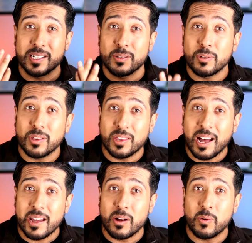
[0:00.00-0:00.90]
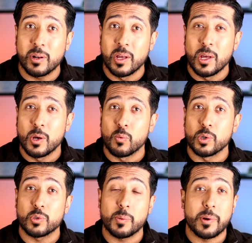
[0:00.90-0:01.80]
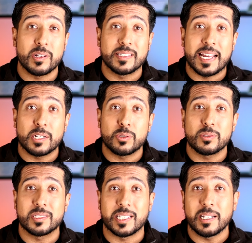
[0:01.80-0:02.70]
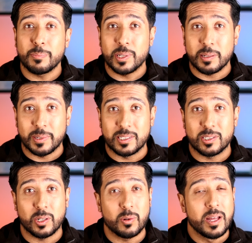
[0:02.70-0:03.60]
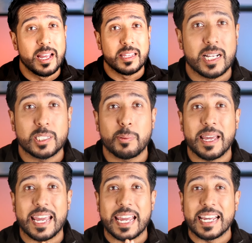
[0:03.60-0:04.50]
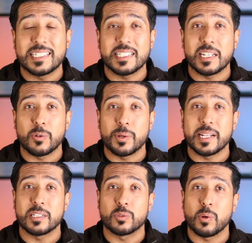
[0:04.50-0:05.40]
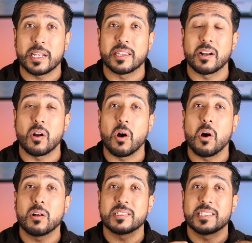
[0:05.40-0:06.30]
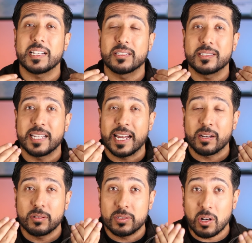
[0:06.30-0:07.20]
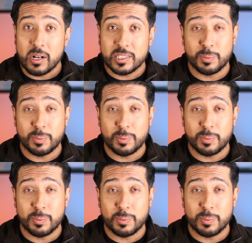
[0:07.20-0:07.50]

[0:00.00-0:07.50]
the glutathione, which repairs natural skin pigment. So that's about eight ingredients right there, all set to tackle dark